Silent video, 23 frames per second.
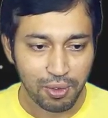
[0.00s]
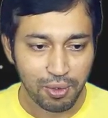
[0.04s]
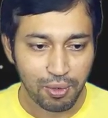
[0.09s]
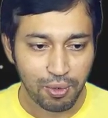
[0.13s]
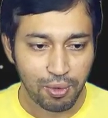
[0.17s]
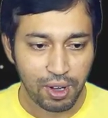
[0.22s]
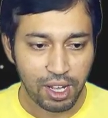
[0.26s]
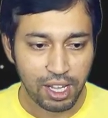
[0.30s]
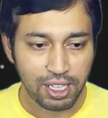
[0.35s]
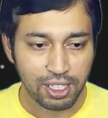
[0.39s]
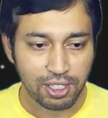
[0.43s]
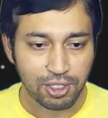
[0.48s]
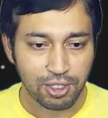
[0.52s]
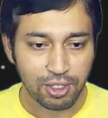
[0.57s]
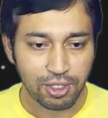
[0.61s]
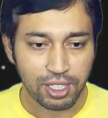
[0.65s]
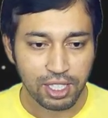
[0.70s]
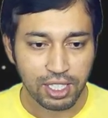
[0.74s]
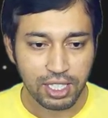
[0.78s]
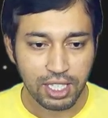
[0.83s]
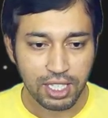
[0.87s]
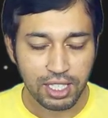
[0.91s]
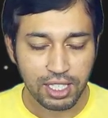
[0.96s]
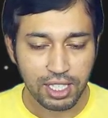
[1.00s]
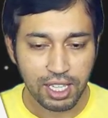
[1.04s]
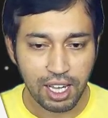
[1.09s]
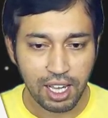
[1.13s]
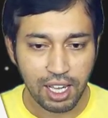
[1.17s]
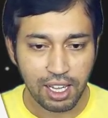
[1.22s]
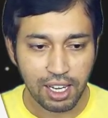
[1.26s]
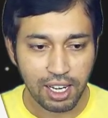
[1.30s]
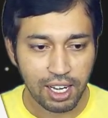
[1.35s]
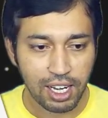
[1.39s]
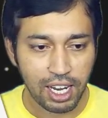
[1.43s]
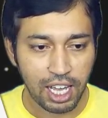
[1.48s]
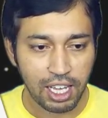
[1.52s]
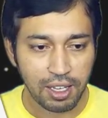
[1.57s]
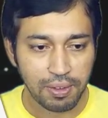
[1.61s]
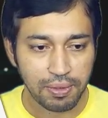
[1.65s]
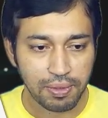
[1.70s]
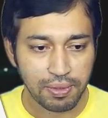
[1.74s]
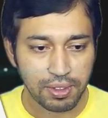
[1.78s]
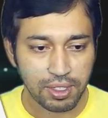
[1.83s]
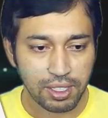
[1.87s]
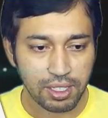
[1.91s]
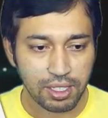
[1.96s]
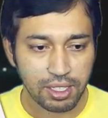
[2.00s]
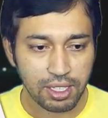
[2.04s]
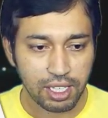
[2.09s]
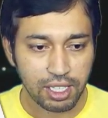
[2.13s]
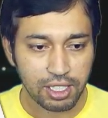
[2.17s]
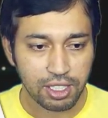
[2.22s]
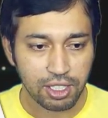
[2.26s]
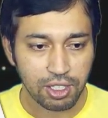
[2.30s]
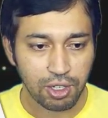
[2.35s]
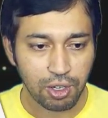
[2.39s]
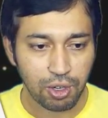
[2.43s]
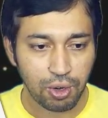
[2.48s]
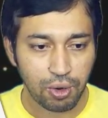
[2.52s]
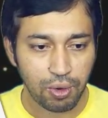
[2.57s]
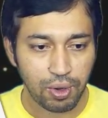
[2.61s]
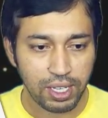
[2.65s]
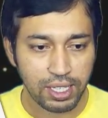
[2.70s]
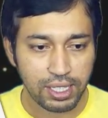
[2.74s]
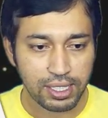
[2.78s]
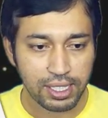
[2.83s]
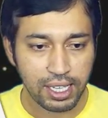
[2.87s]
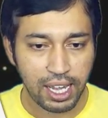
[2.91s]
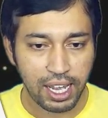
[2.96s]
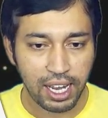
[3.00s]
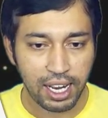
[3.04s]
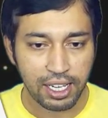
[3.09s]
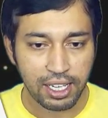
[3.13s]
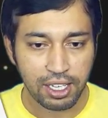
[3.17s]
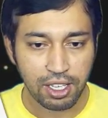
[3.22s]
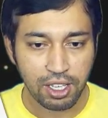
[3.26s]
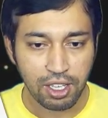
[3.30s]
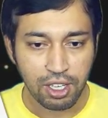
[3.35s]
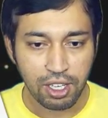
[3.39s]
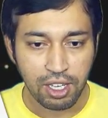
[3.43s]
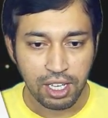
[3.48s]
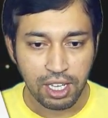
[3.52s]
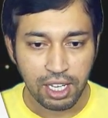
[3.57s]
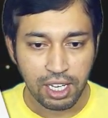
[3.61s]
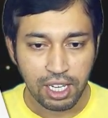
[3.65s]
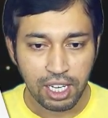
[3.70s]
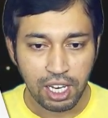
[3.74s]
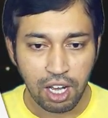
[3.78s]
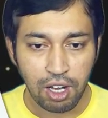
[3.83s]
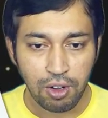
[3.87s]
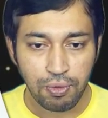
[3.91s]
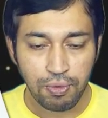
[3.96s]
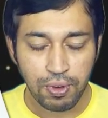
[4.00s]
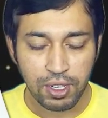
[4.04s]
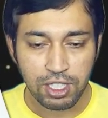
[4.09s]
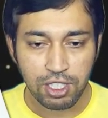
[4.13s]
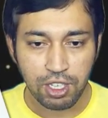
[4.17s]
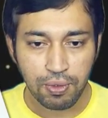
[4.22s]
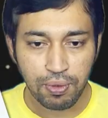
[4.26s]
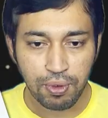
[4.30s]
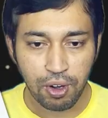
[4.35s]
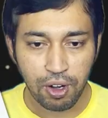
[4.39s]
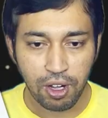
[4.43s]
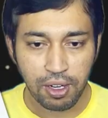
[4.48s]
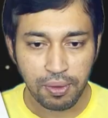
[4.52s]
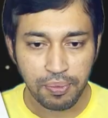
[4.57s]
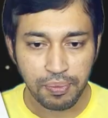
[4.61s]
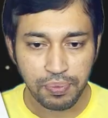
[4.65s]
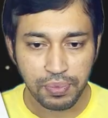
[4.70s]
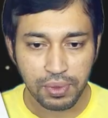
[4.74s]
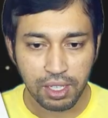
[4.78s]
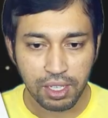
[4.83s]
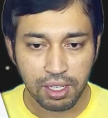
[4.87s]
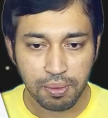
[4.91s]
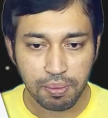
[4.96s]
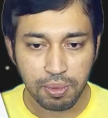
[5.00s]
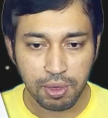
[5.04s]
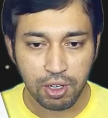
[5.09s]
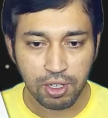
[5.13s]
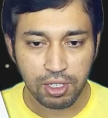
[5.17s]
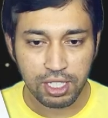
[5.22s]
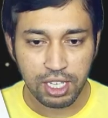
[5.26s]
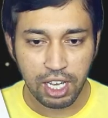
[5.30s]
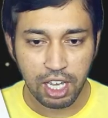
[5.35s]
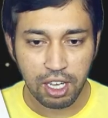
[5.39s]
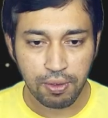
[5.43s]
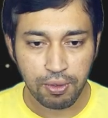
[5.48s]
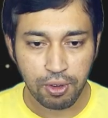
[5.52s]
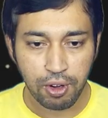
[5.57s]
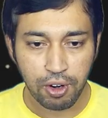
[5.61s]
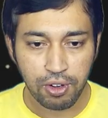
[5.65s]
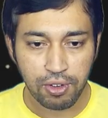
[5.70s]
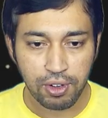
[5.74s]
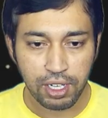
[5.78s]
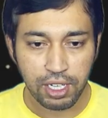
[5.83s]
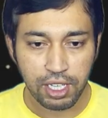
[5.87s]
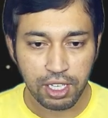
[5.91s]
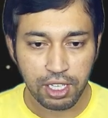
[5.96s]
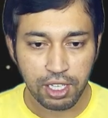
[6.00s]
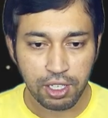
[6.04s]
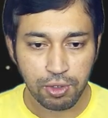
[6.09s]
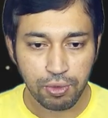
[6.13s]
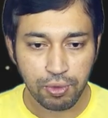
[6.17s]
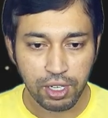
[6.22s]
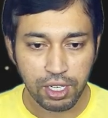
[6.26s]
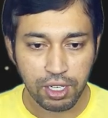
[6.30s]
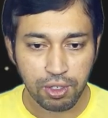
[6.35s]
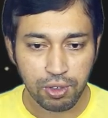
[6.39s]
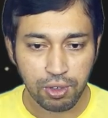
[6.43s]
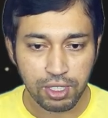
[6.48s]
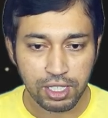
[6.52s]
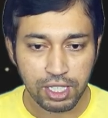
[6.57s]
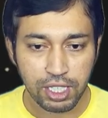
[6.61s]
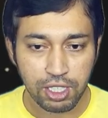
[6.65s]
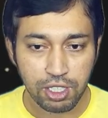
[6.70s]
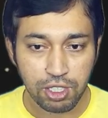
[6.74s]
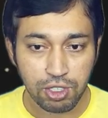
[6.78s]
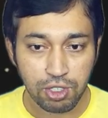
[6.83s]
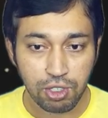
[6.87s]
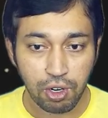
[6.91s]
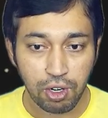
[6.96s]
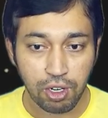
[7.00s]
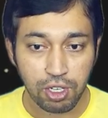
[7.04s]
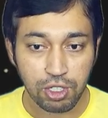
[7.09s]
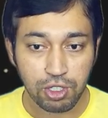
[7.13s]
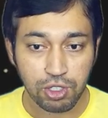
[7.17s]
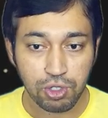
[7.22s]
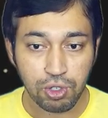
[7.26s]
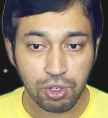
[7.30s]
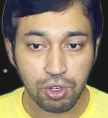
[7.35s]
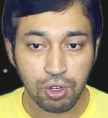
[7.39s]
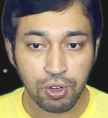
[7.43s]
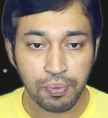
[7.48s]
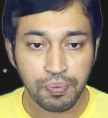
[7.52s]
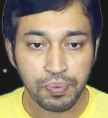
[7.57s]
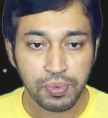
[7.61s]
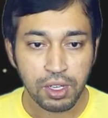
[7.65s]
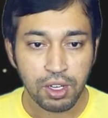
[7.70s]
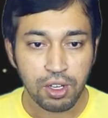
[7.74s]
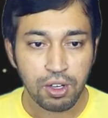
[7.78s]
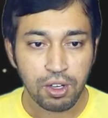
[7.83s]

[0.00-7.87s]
Well, so this is the live Tuxedo OS. And now first of all, because I have already Windows installed, so